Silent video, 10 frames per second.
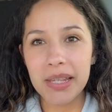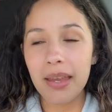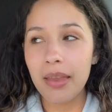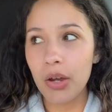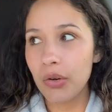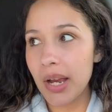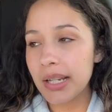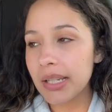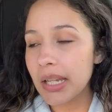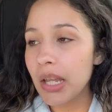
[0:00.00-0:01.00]
saying that
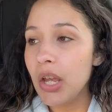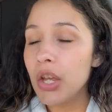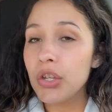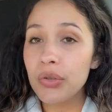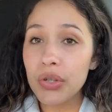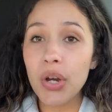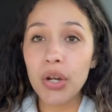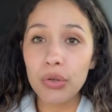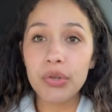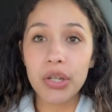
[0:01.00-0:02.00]
correctly, you
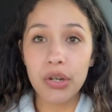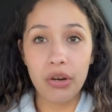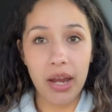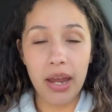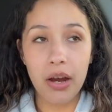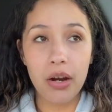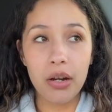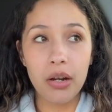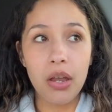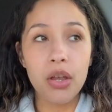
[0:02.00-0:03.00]
start losing your
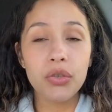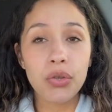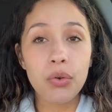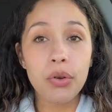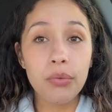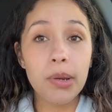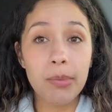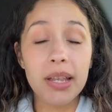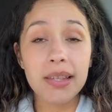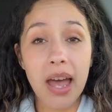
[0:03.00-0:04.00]
hair two to three
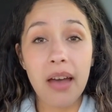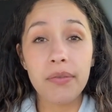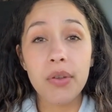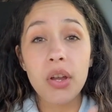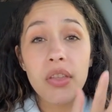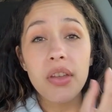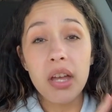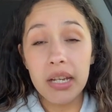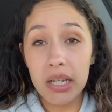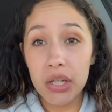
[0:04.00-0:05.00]
months after the
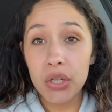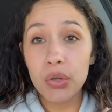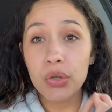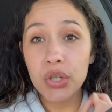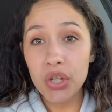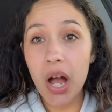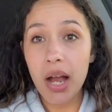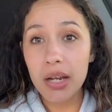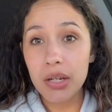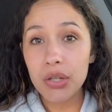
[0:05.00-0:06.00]
initial
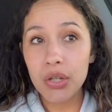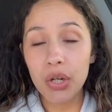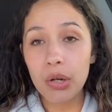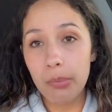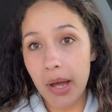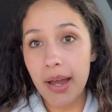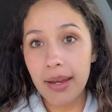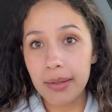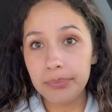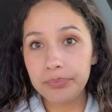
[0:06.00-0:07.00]
shock to your
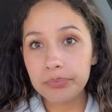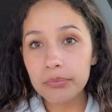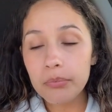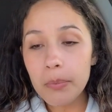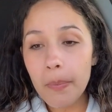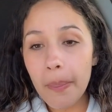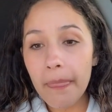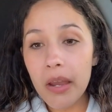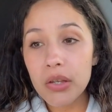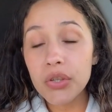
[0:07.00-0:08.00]
body.
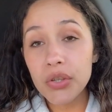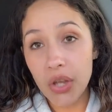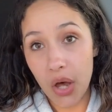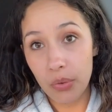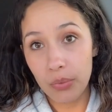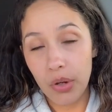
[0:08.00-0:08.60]
So